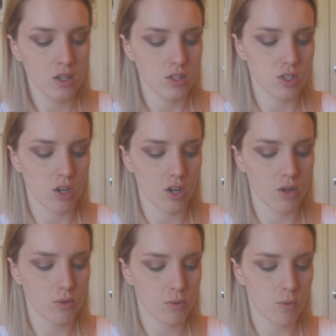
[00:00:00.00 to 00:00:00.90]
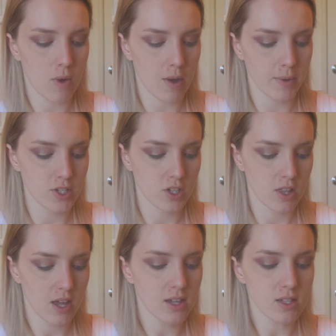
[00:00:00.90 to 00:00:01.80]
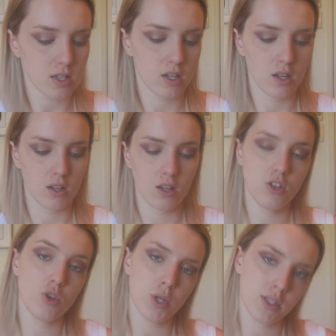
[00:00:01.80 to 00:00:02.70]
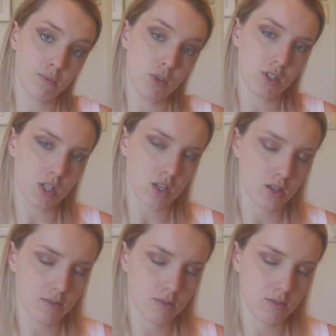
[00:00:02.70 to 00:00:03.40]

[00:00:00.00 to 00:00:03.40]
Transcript: So while we do that, enjoy some music.